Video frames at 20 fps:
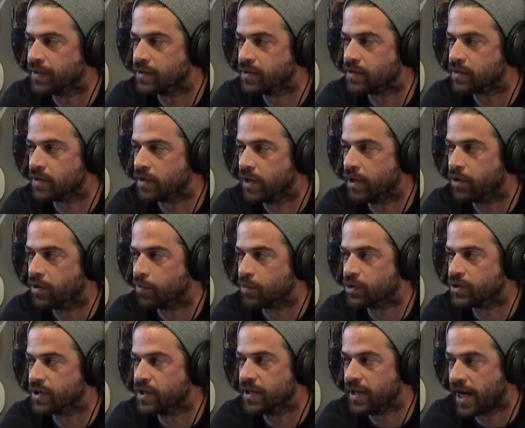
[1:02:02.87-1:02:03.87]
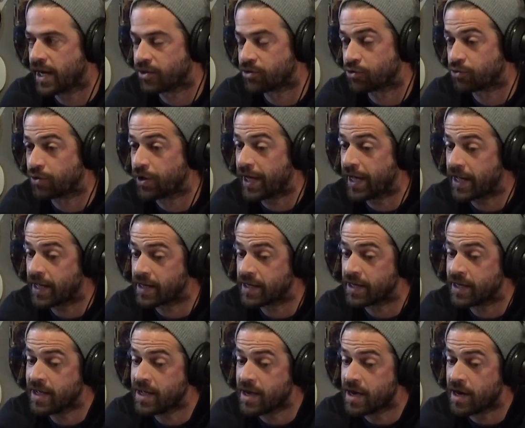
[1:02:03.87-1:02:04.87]
that's 100% natural.
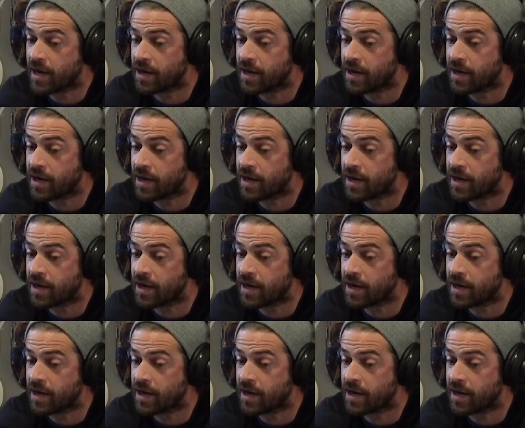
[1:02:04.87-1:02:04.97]
And